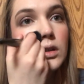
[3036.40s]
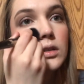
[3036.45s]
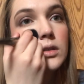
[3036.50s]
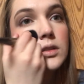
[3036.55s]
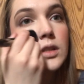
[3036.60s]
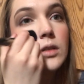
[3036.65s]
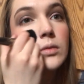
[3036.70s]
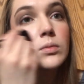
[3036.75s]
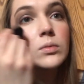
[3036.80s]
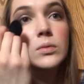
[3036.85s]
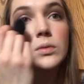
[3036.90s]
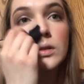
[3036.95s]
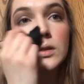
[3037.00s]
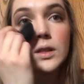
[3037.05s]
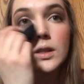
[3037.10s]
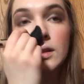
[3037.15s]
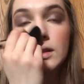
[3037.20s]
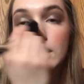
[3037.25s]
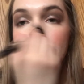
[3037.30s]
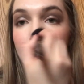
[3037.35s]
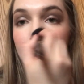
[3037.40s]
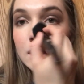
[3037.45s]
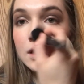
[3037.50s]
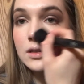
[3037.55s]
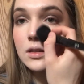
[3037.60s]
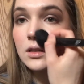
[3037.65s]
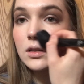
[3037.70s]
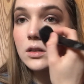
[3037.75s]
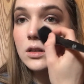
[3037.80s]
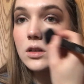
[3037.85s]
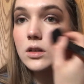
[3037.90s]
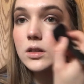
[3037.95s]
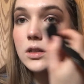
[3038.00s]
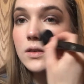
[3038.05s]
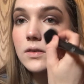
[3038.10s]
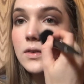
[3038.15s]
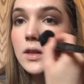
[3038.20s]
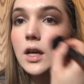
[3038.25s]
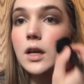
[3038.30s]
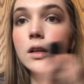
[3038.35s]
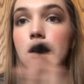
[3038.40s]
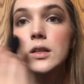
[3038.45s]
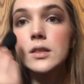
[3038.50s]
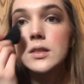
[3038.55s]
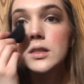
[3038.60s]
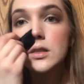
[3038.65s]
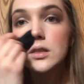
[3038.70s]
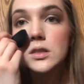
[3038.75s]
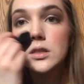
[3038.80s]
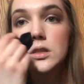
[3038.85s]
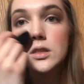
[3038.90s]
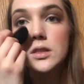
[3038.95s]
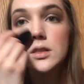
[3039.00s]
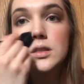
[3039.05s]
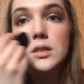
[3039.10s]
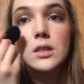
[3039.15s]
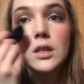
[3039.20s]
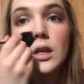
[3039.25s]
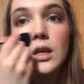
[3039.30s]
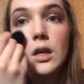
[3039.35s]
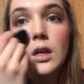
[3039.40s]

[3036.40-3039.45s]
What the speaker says: Because I really like the look of that. Because it just,